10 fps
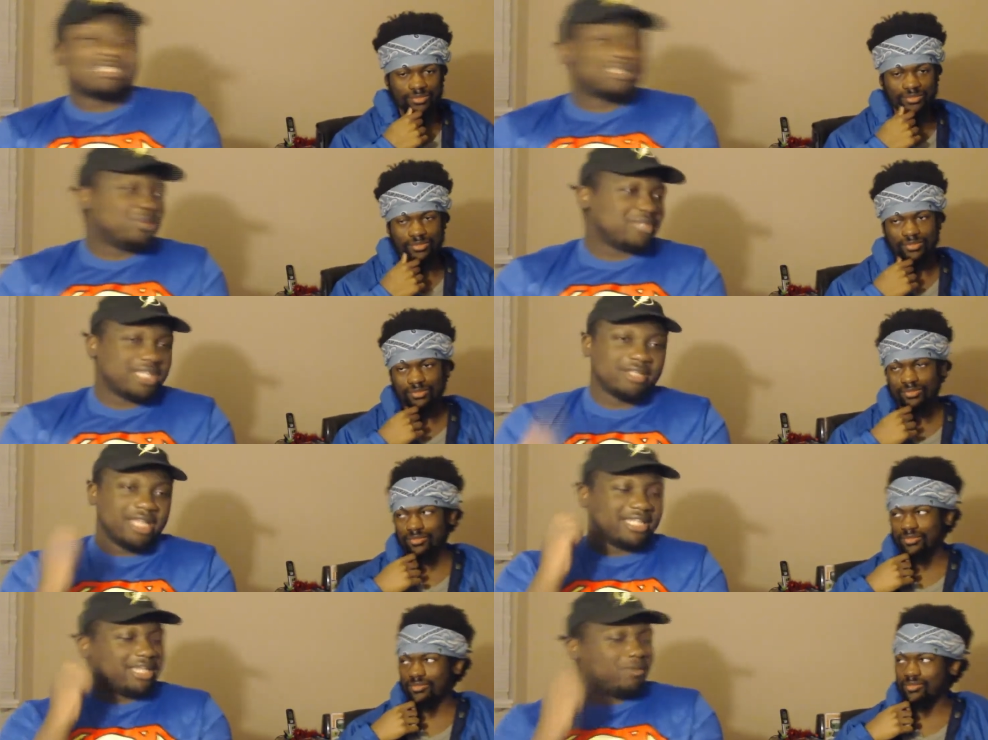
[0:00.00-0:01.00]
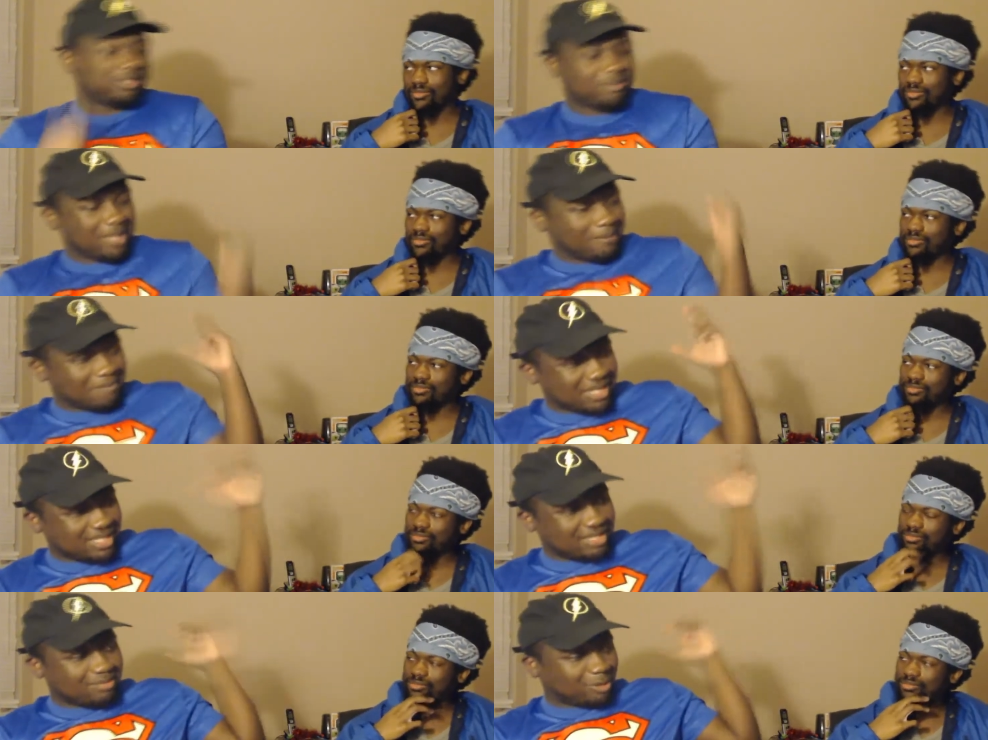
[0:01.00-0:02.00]
Speaker 1: Because some people say not, they want them in that
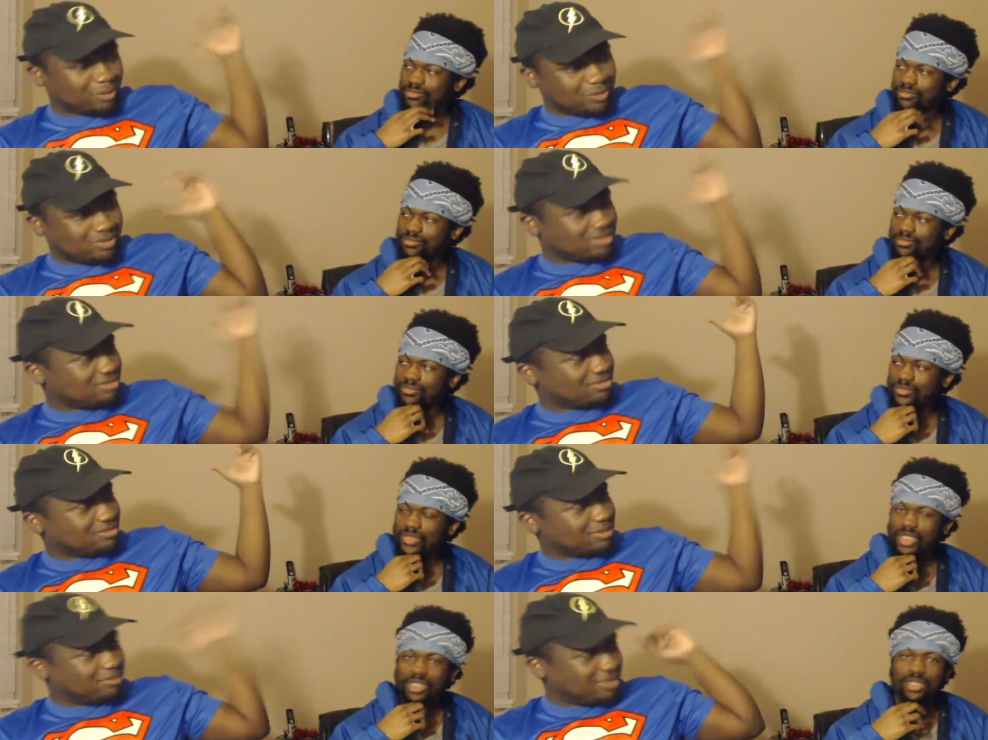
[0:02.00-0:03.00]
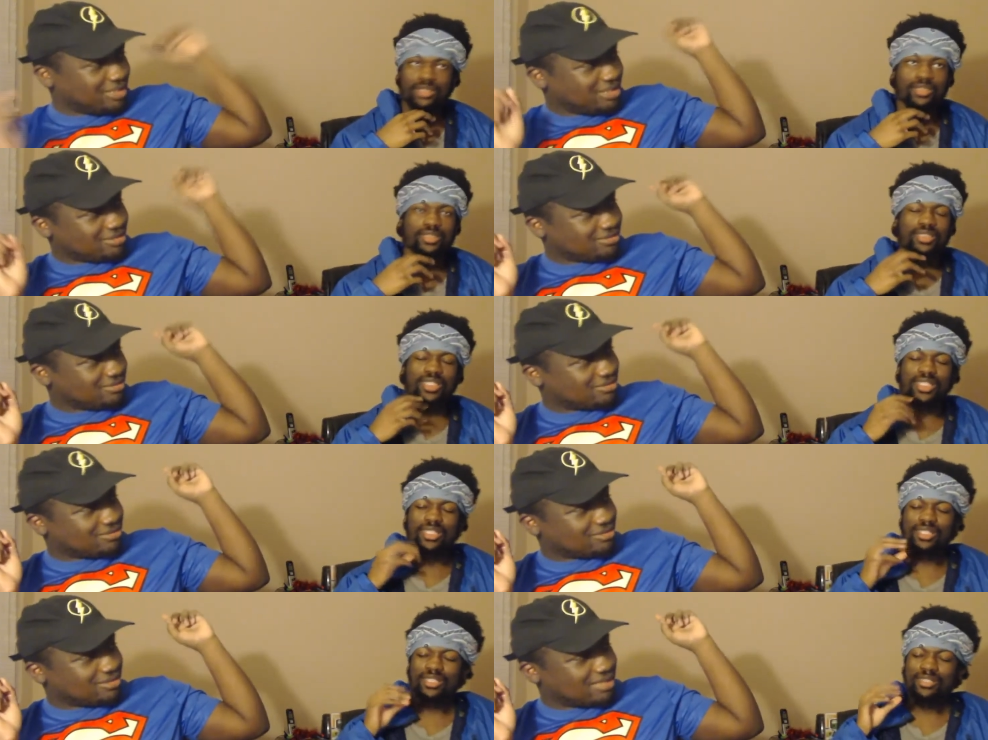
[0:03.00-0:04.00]
big purple one, the bunny ears.
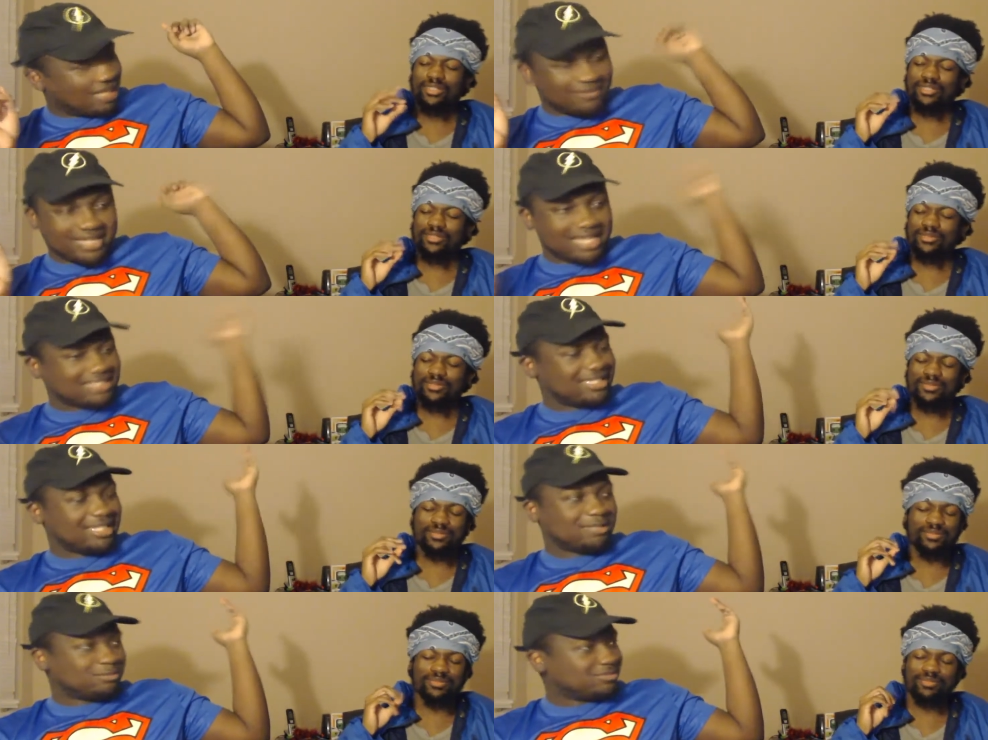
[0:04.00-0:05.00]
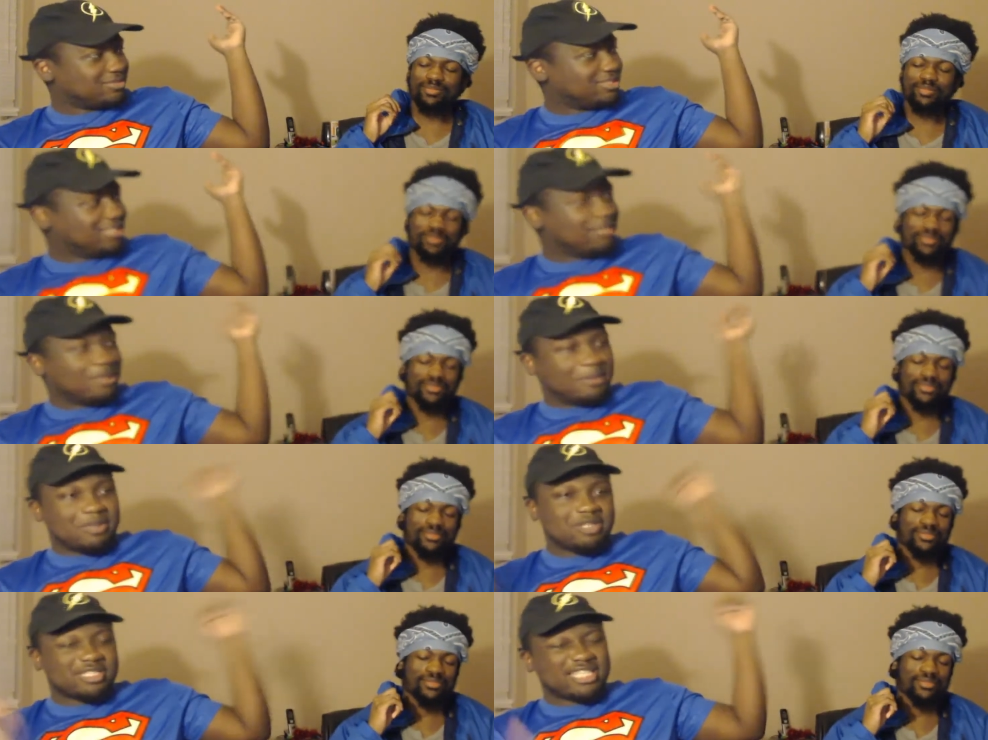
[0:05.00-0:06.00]
Yeah, um, I forgot his name. But
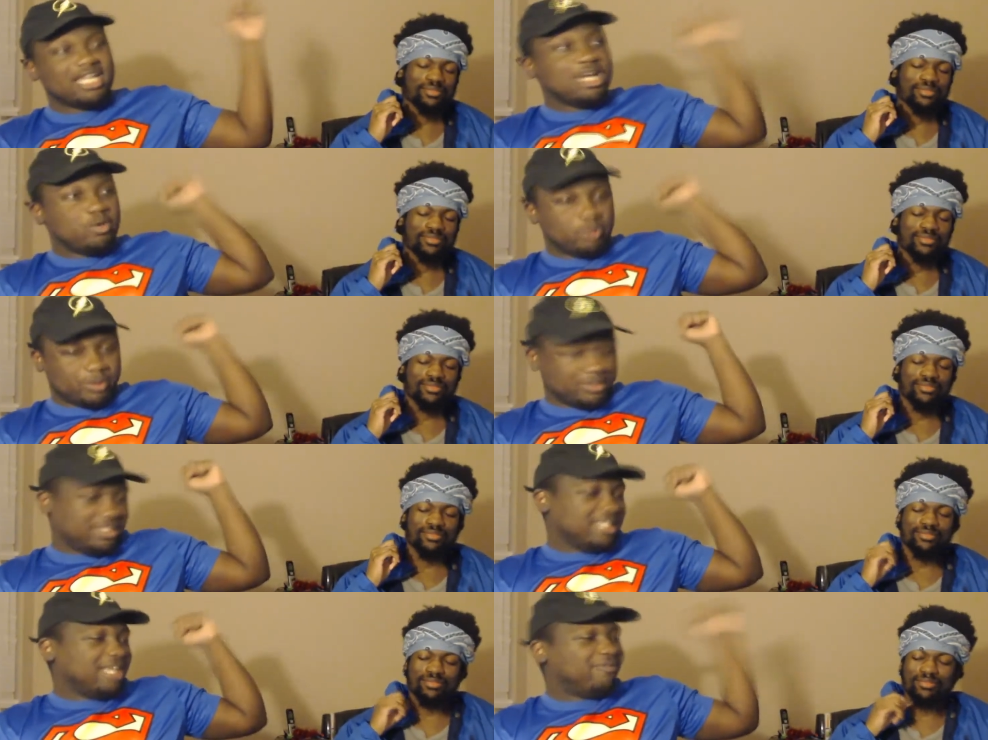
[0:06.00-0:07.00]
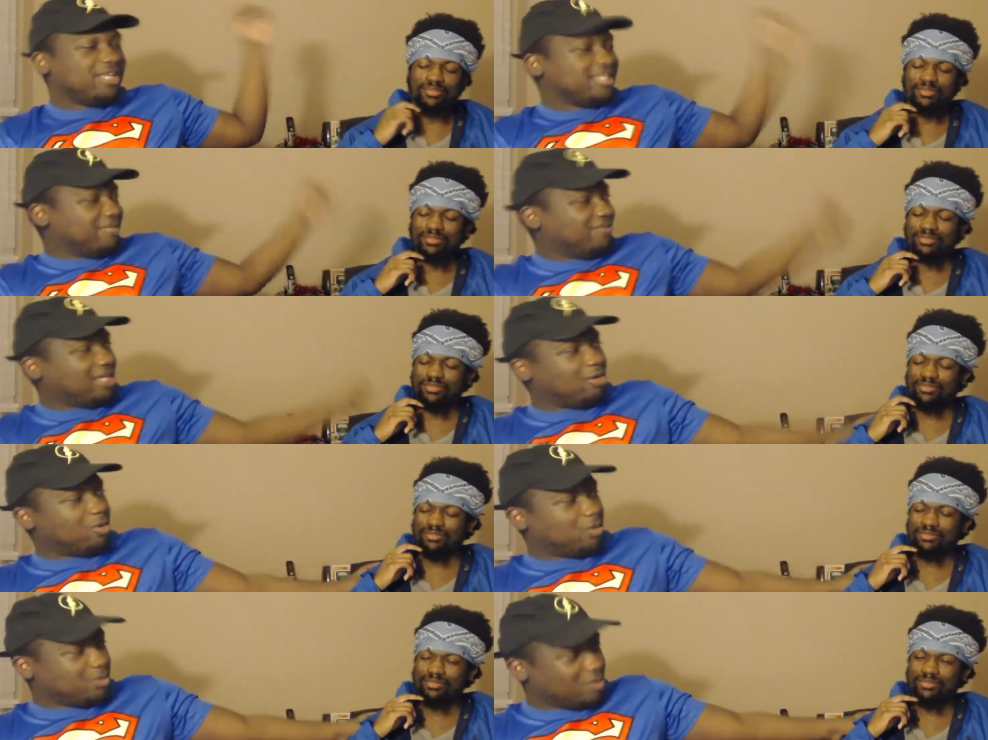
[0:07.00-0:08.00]
people don't say they feel like they feel like
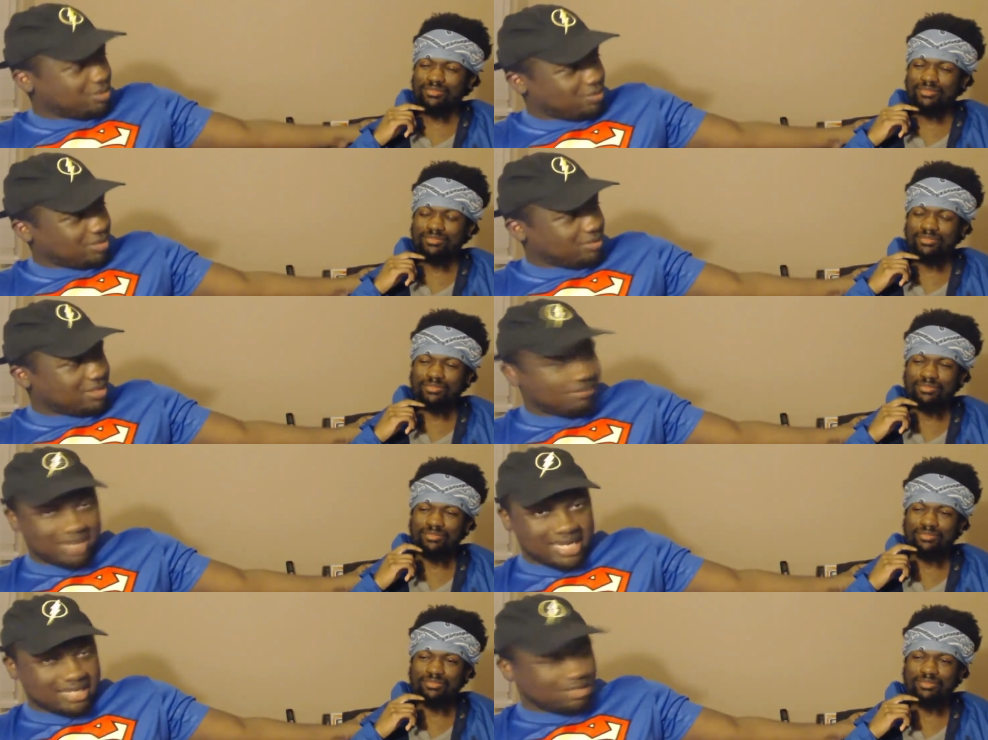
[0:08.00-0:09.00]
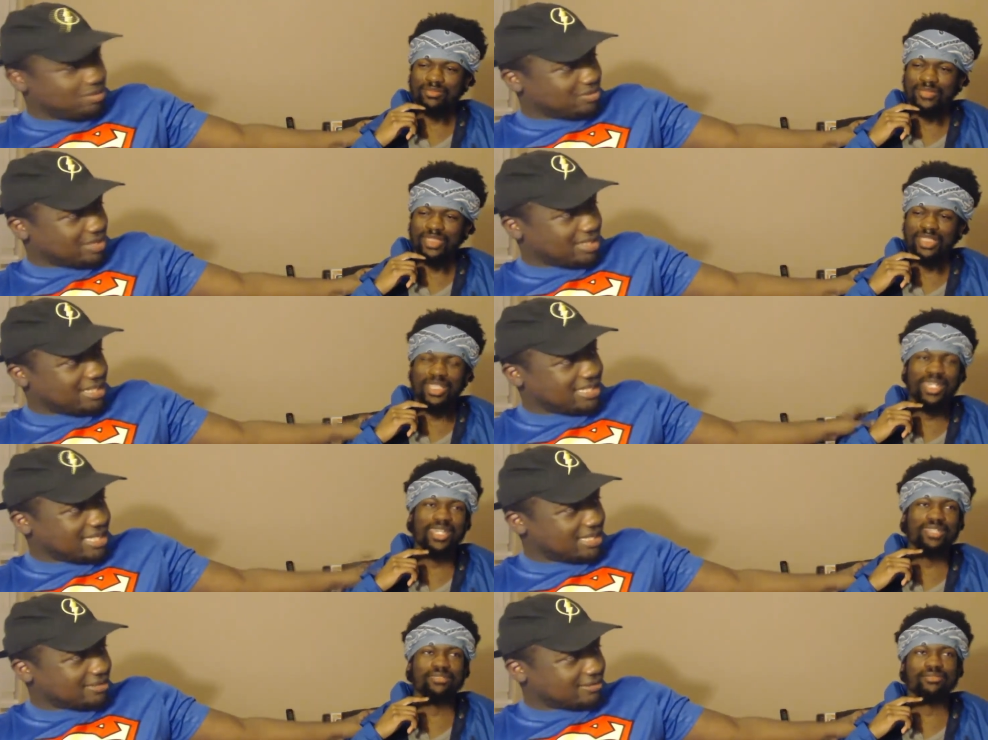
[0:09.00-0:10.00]
oh well, we we we, we demand new sign.
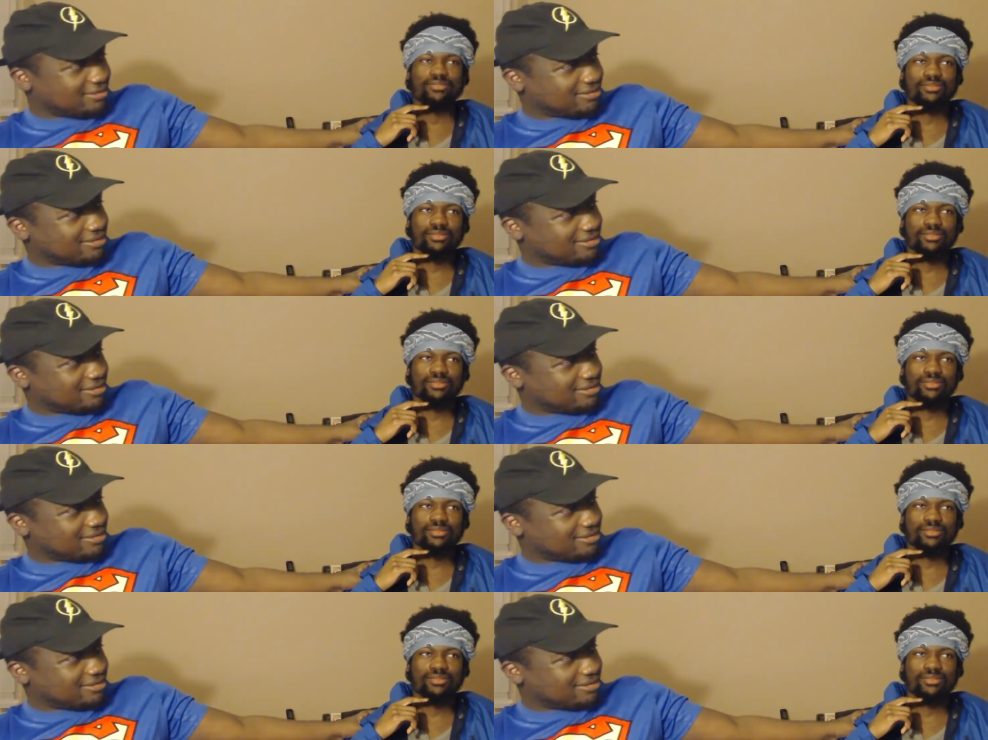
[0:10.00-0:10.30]
Cat.